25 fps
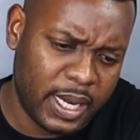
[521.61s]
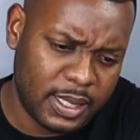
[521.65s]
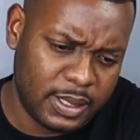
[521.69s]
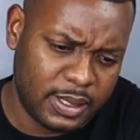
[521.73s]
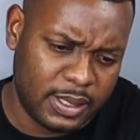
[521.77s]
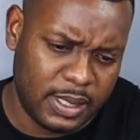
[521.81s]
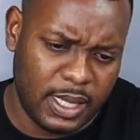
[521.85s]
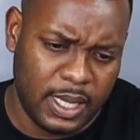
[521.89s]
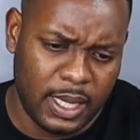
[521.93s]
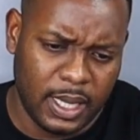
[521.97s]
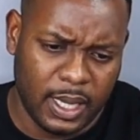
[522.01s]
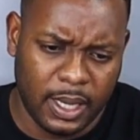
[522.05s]
as
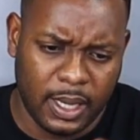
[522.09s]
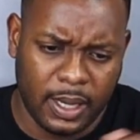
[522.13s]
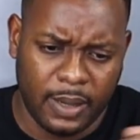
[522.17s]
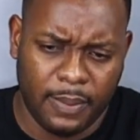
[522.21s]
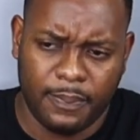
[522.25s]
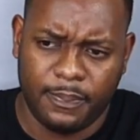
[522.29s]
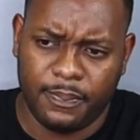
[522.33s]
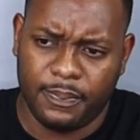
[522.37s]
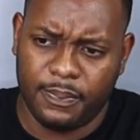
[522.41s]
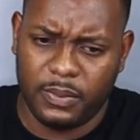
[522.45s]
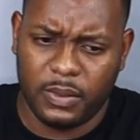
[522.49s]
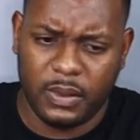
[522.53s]
the
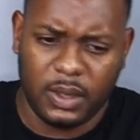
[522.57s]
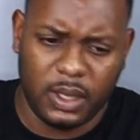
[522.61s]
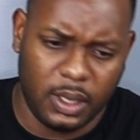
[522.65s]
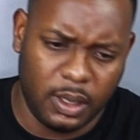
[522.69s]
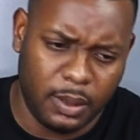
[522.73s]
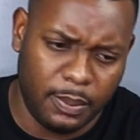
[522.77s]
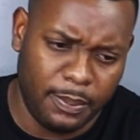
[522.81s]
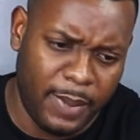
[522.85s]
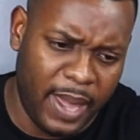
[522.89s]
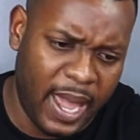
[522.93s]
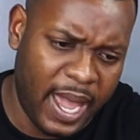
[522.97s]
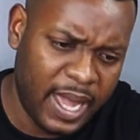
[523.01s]

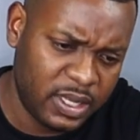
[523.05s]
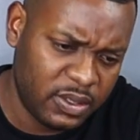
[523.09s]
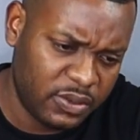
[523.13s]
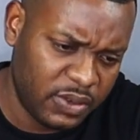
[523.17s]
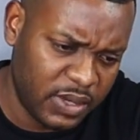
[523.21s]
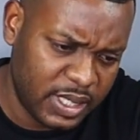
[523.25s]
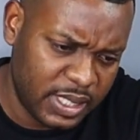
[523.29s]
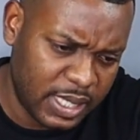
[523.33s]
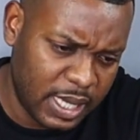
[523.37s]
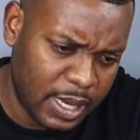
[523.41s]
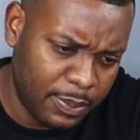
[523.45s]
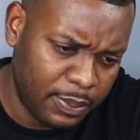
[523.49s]
Max, for
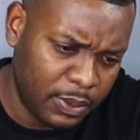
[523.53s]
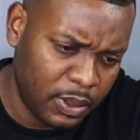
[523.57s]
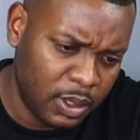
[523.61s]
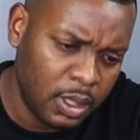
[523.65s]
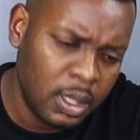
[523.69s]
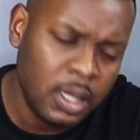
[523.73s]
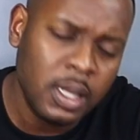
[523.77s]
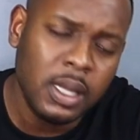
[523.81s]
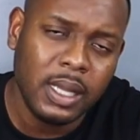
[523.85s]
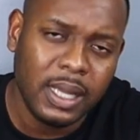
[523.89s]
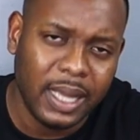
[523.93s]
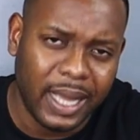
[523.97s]

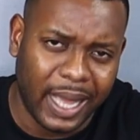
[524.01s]
example.